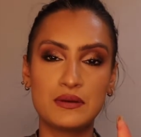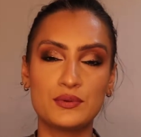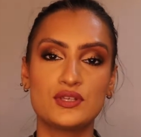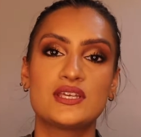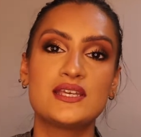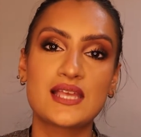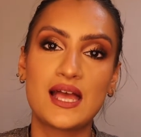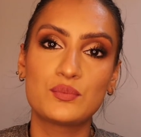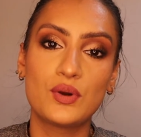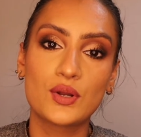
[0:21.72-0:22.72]
my beauties
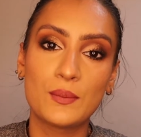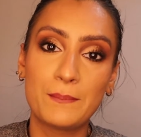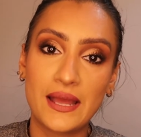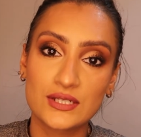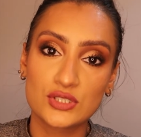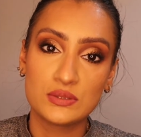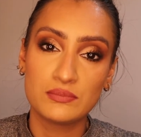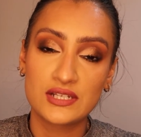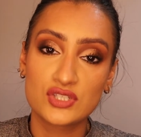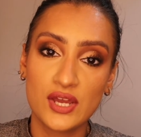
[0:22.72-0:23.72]
and welcome back to
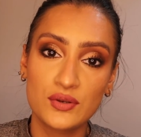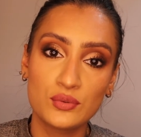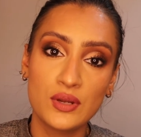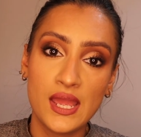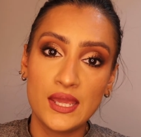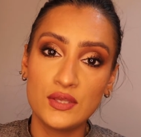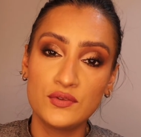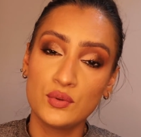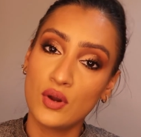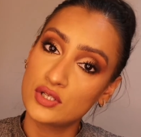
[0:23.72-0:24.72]
my channel.
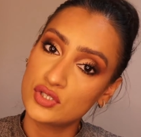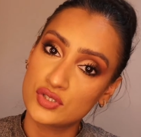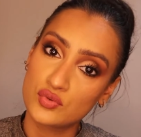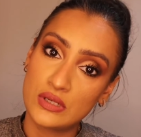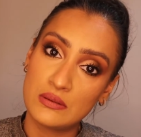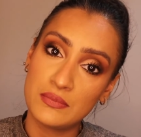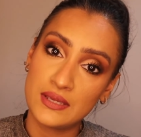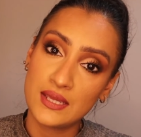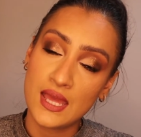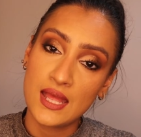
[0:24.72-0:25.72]
If you are just joining
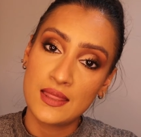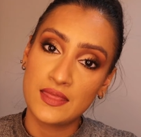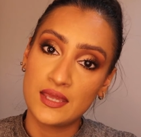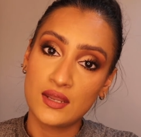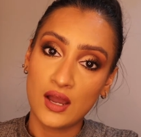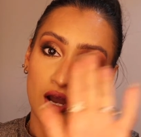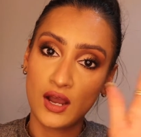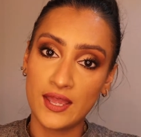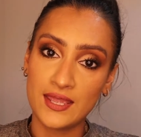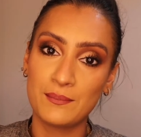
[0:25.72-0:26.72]
me, then
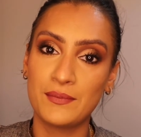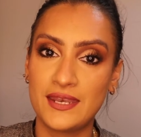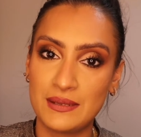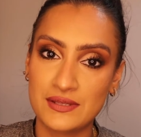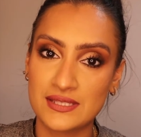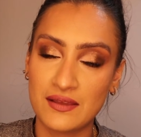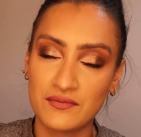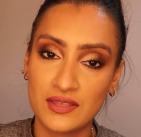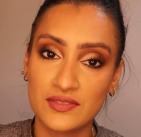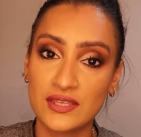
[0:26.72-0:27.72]
hi, my name is
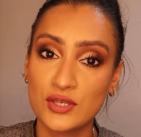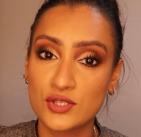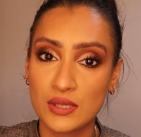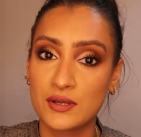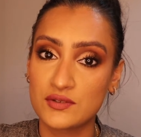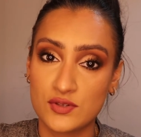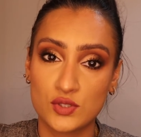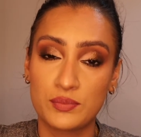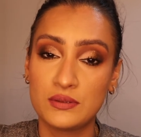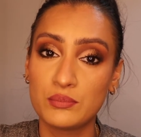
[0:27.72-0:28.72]
Satvi. Thank you so much for
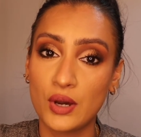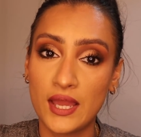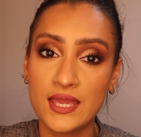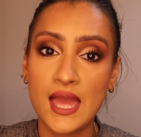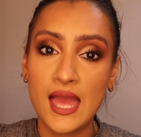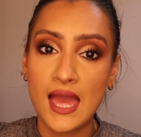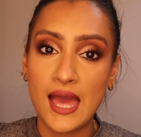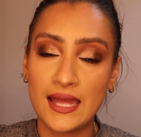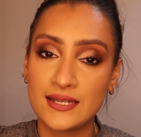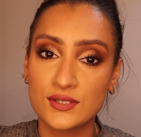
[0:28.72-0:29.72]
stopping by
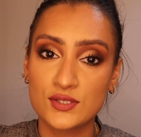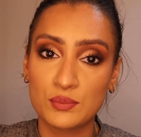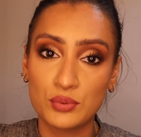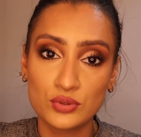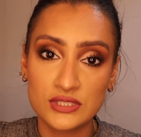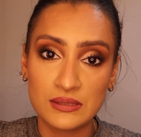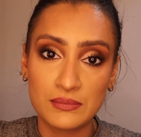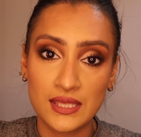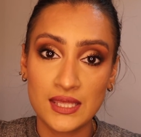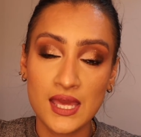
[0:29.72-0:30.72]
and supporting
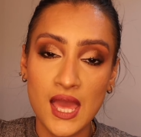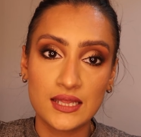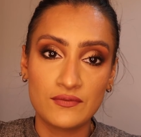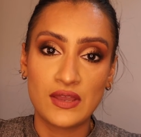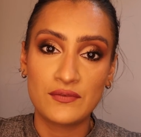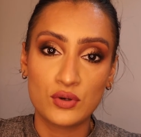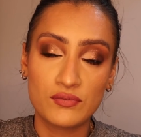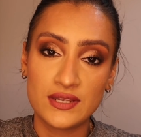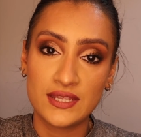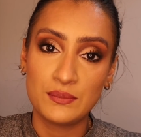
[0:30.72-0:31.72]
me. If you haven't
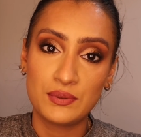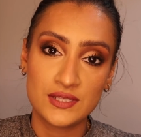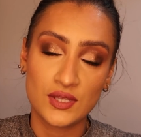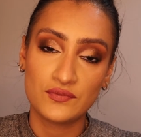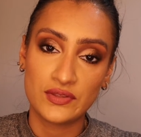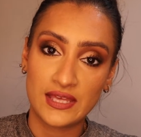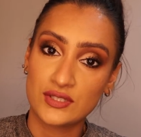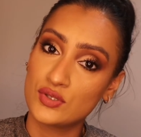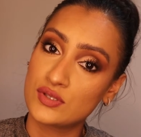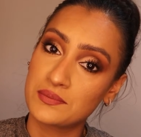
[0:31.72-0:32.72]
already, please don't
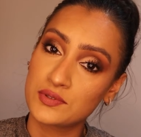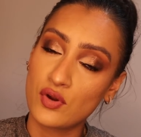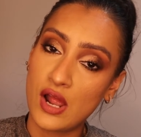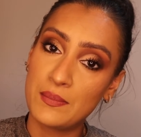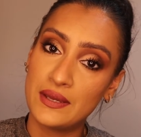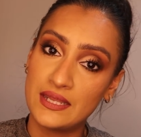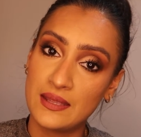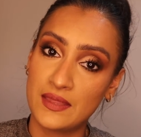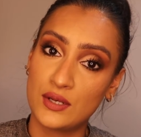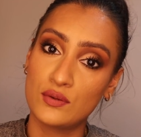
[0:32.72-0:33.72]
forget to subscribe and
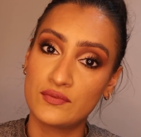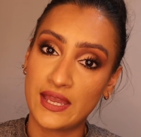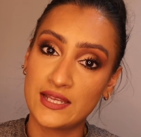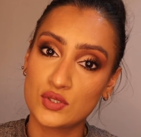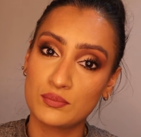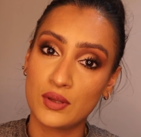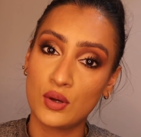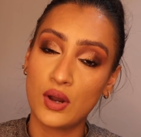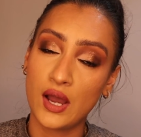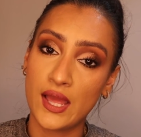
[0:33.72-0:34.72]
hit that notification
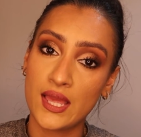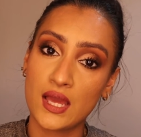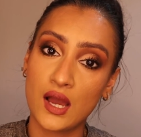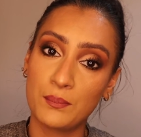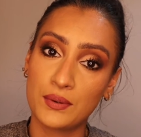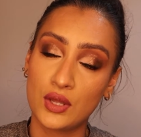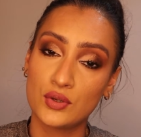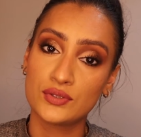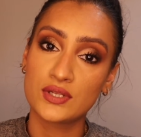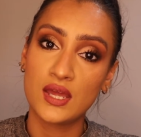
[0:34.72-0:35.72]
bell. I
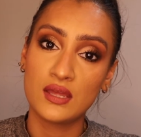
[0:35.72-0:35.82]
upload